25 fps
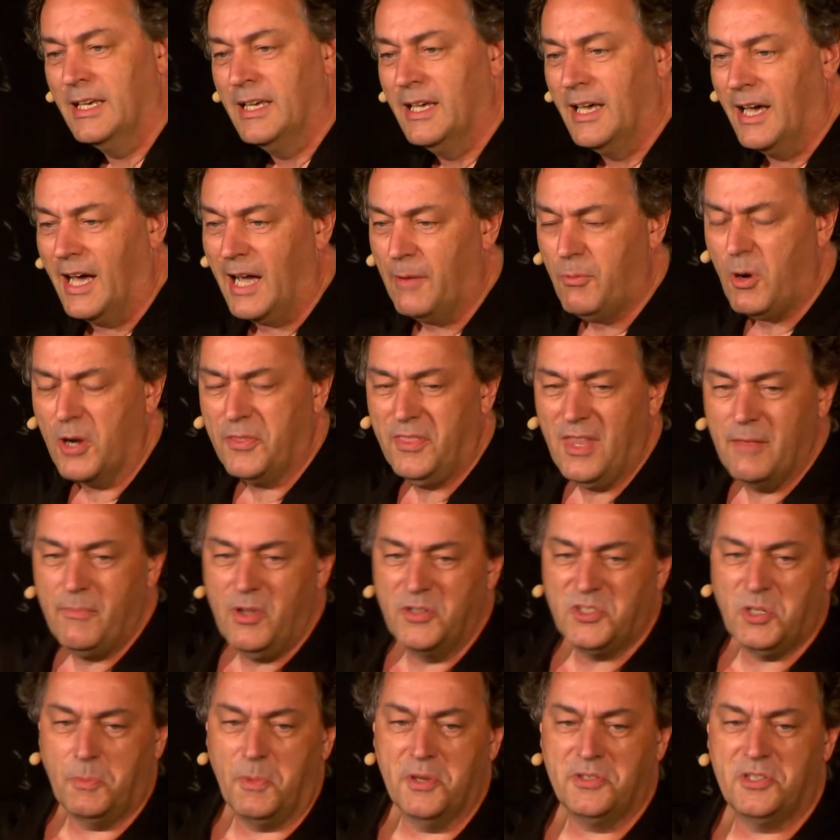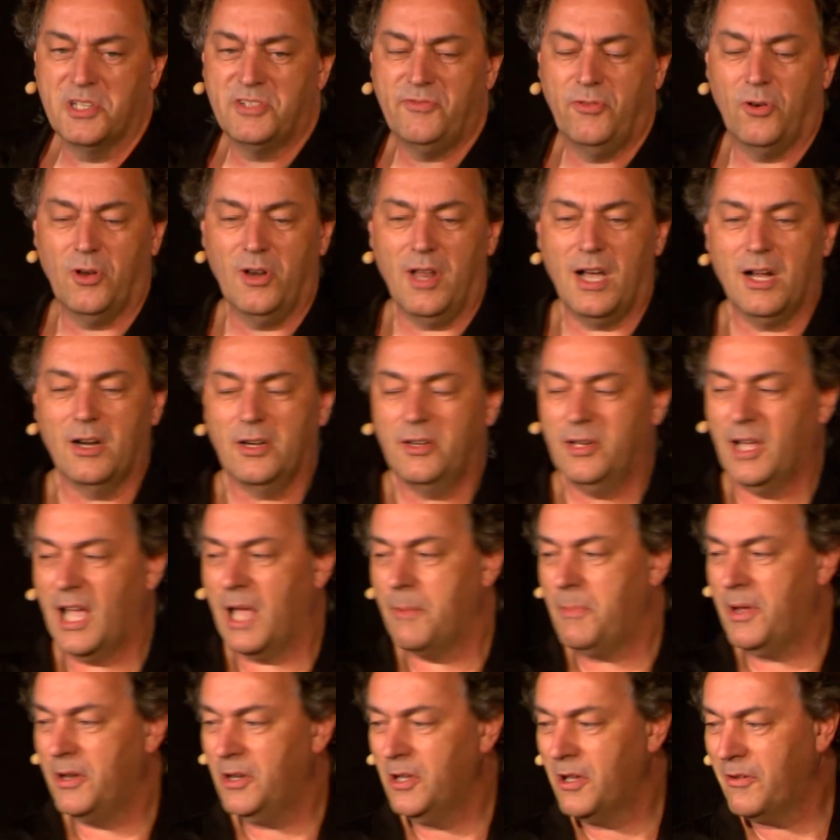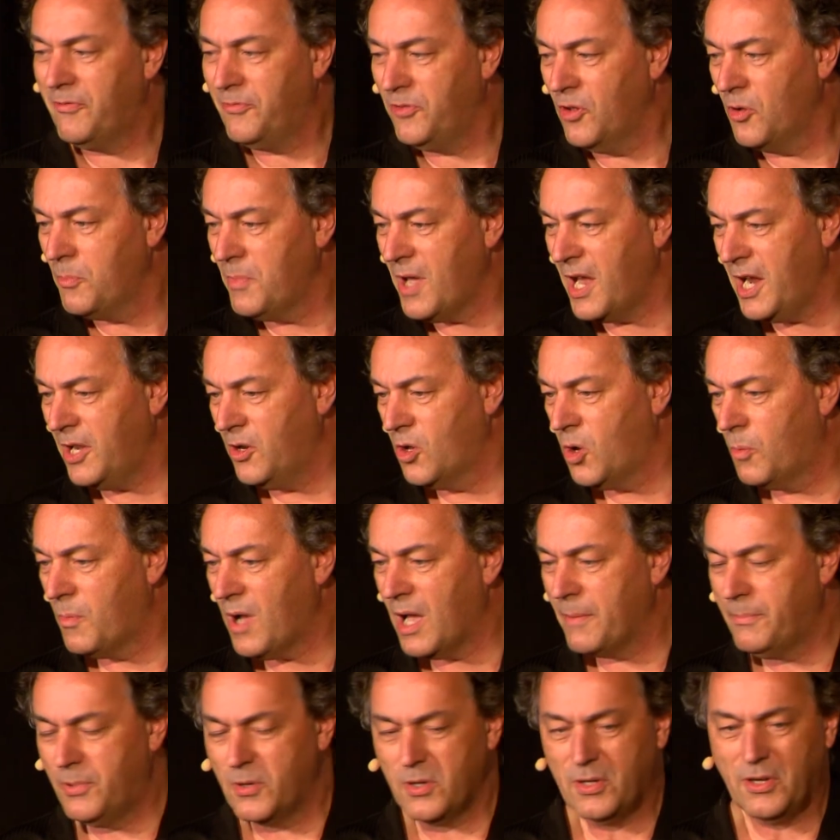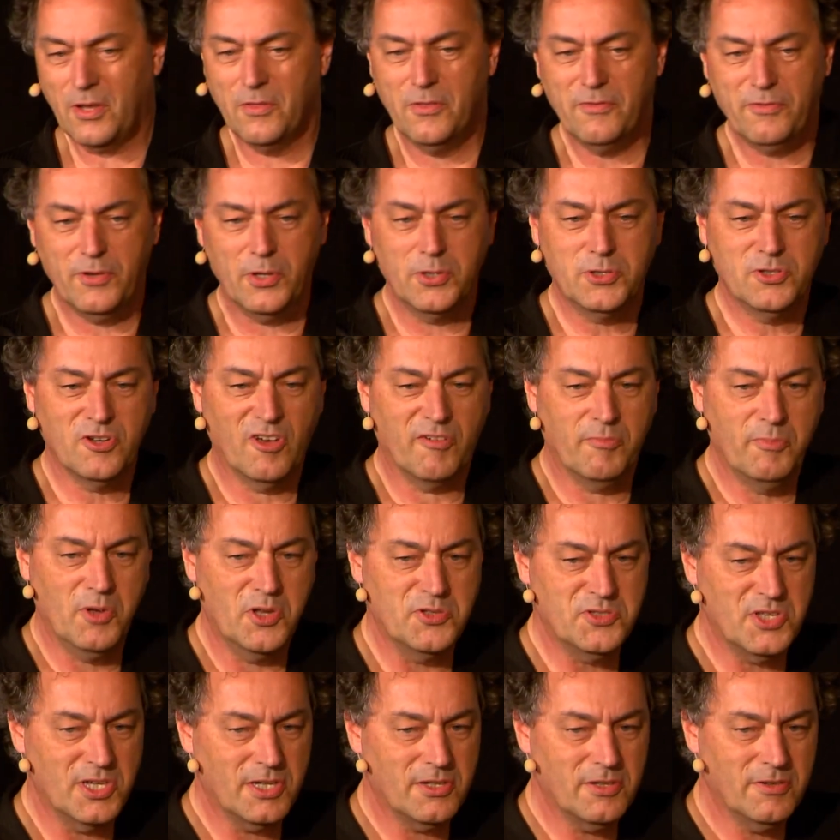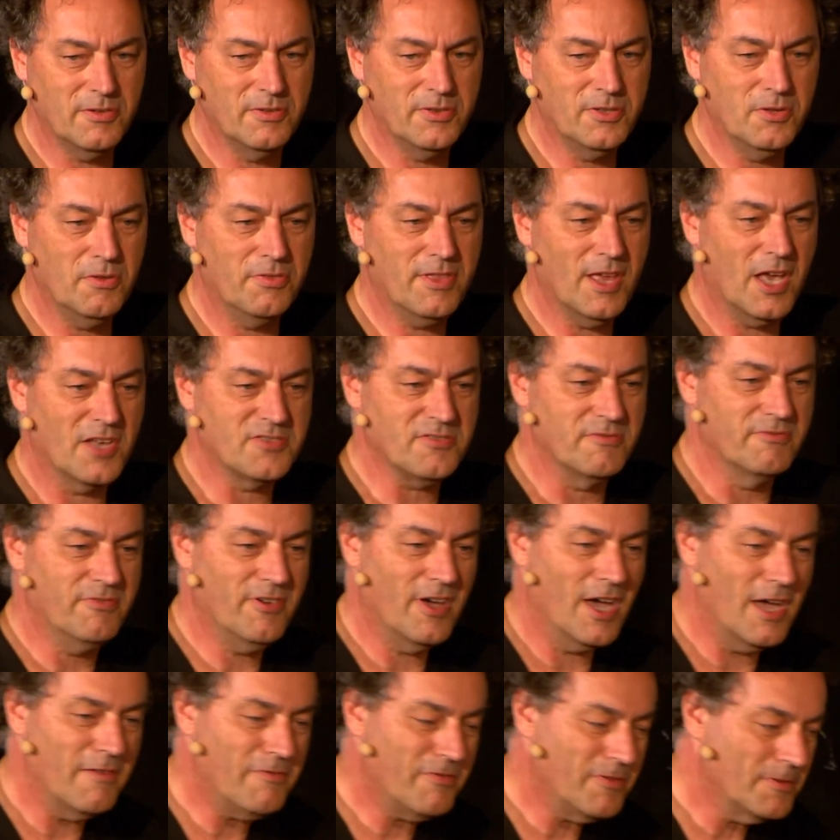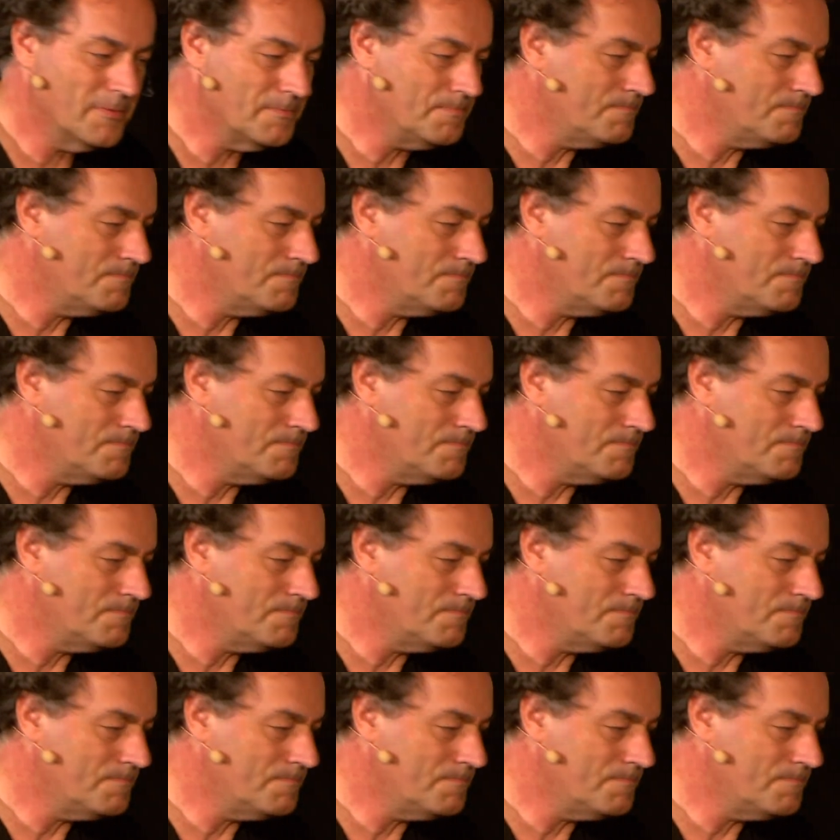I worked in the music business for a long time. Many of you may know my book, The Future of Music, 2005.